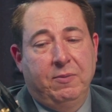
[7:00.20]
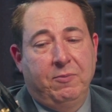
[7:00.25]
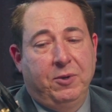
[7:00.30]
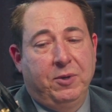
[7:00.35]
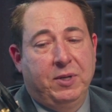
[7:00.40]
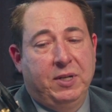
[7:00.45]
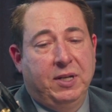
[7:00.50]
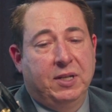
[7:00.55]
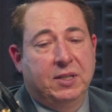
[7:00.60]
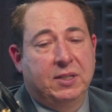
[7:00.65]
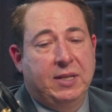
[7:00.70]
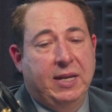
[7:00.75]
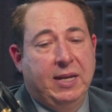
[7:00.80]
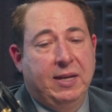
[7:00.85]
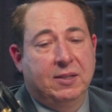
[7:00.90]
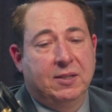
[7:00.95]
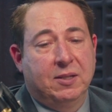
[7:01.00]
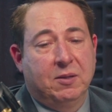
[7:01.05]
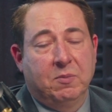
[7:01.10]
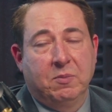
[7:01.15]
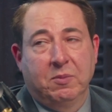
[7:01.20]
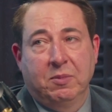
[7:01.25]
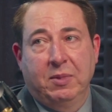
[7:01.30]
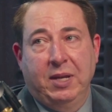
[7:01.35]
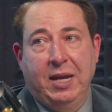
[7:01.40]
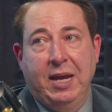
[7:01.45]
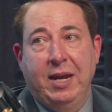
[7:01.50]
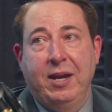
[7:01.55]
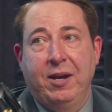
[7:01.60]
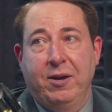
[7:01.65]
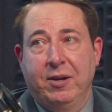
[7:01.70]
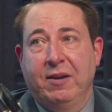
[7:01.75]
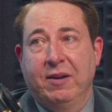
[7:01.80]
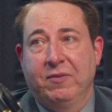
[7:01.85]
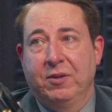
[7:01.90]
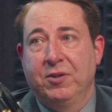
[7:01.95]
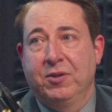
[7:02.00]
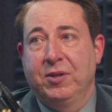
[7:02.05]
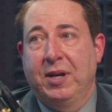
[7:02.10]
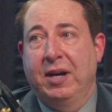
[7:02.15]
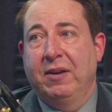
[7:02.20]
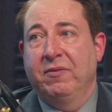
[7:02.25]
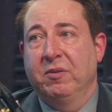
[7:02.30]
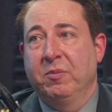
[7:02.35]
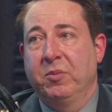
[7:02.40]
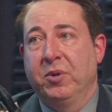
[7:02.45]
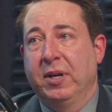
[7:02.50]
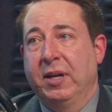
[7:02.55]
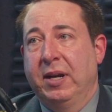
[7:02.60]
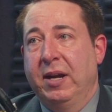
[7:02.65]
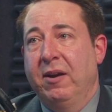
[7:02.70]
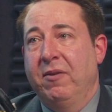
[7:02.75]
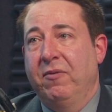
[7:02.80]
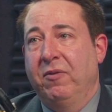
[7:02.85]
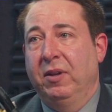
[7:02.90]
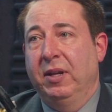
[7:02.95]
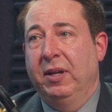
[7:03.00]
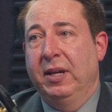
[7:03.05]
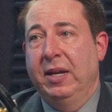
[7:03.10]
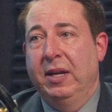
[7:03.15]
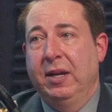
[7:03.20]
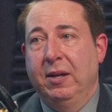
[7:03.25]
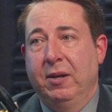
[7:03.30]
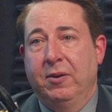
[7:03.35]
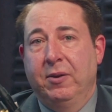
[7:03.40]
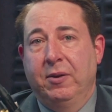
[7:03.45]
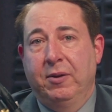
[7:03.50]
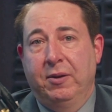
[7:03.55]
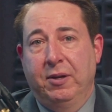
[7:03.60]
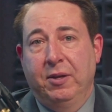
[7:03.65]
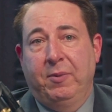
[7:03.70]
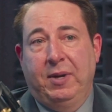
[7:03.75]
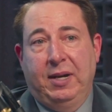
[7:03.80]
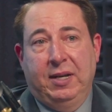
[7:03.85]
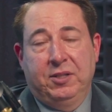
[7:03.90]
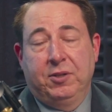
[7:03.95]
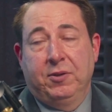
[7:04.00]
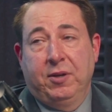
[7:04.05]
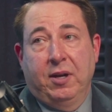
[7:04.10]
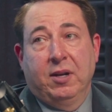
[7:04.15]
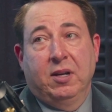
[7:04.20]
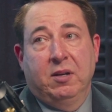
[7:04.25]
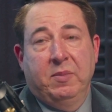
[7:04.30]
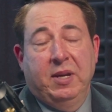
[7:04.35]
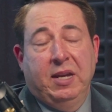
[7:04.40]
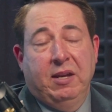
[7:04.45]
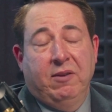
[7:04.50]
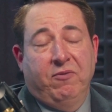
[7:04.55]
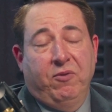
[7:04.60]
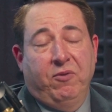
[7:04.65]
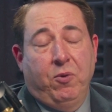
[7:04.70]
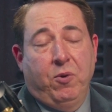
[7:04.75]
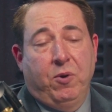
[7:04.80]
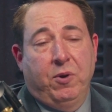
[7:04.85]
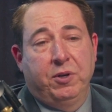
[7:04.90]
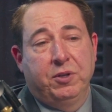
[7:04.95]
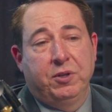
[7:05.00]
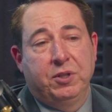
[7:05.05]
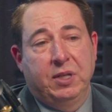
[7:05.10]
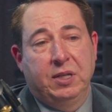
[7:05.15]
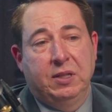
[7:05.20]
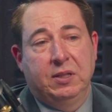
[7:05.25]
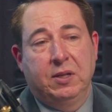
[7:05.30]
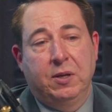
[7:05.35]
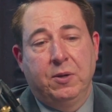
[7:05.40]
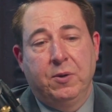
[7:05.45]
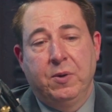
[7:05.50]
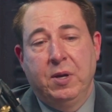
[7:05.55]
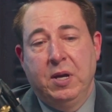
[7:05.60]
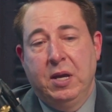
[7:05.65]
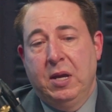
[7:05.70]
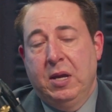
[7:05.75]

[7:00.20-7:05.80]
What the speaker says: really does take some care. You have to draft them pretty carefully, or otherwise they're not going to be enforced. And so,